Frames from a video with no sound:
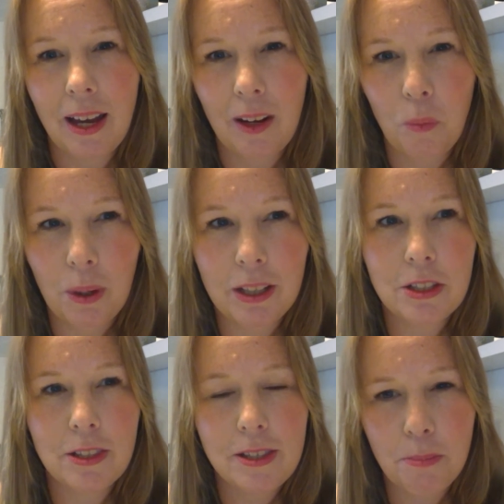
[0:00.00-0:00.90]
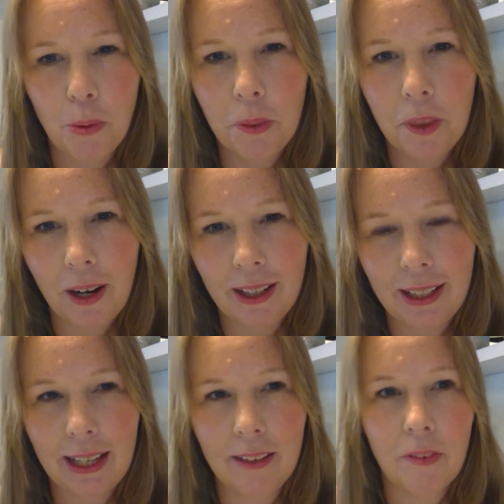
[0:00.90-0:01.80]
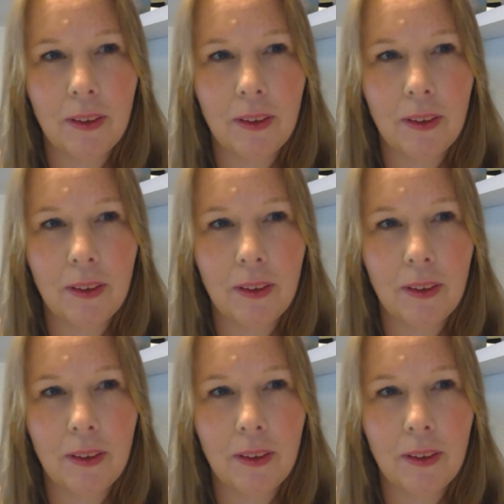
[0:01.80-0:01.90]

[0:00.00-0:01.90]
in which the support that I give